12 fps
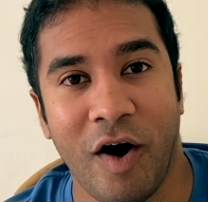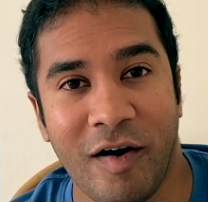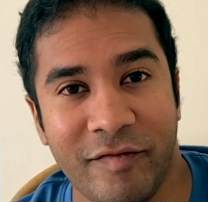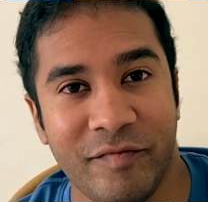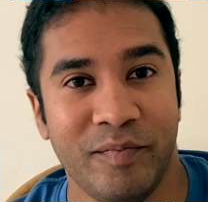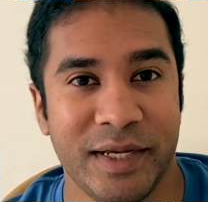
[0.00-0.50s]

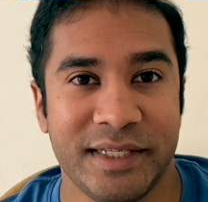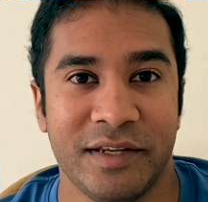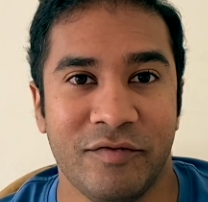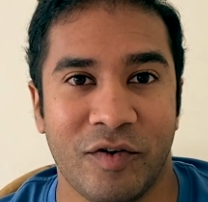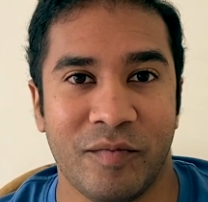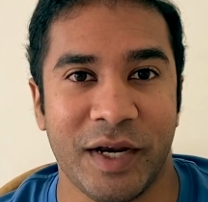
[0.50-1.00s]
of
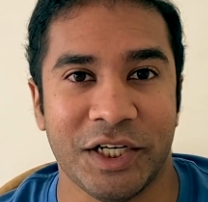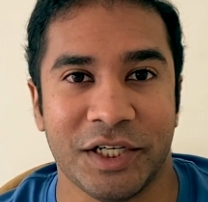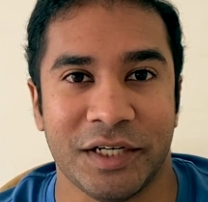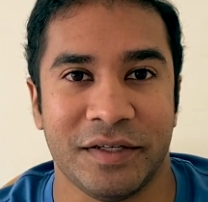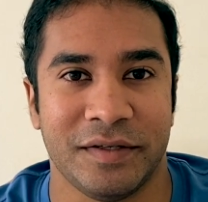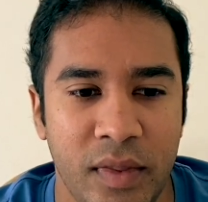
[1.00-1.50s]

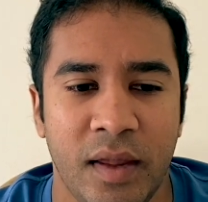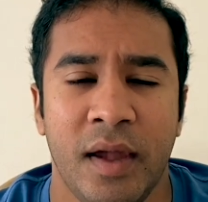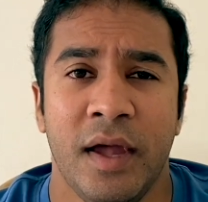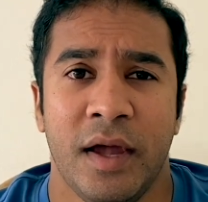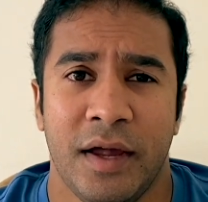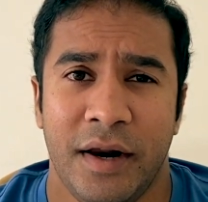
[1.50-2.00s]
misinformation.
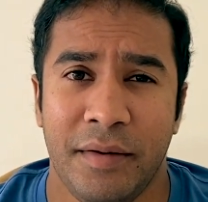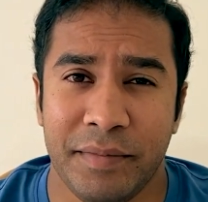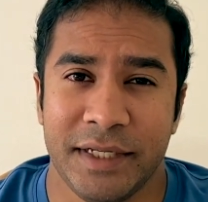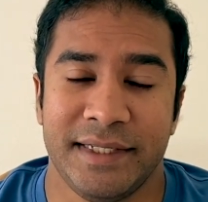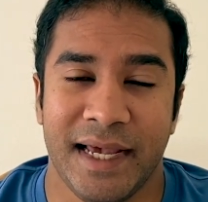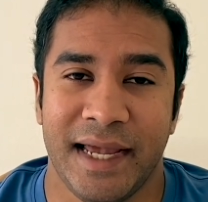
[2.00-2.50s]

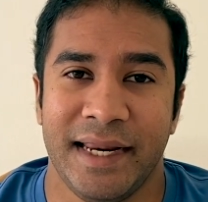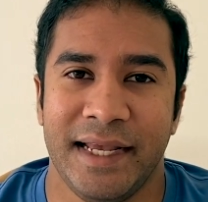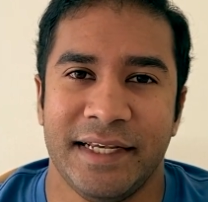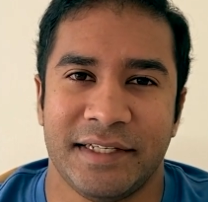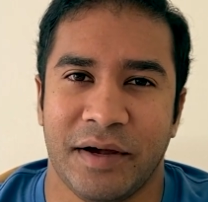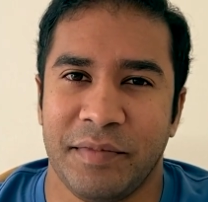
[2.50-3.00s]
Number 10
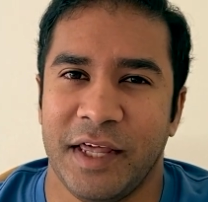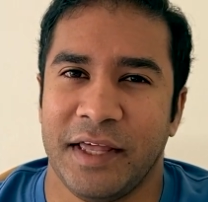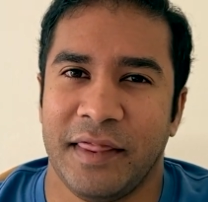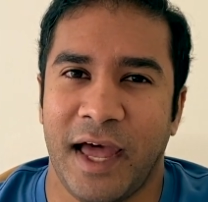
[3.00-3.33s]
is something